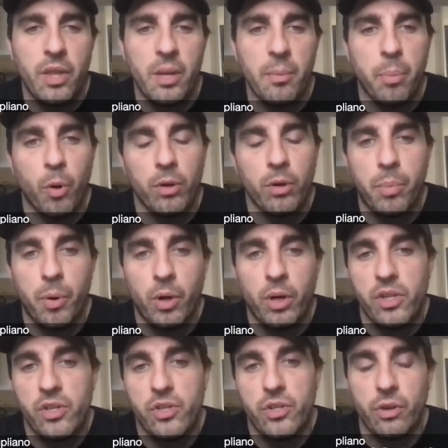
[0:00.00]
The important
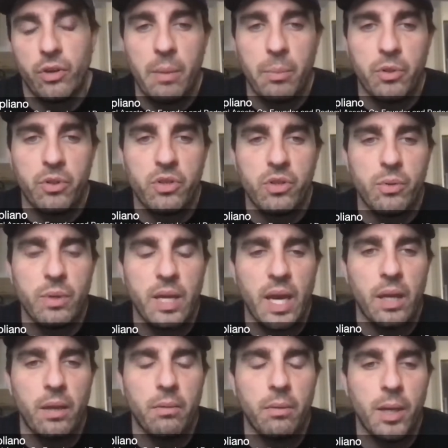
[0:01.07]
part is you're able to
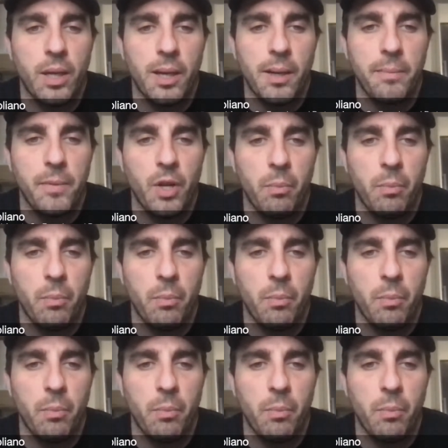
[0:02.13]
get um,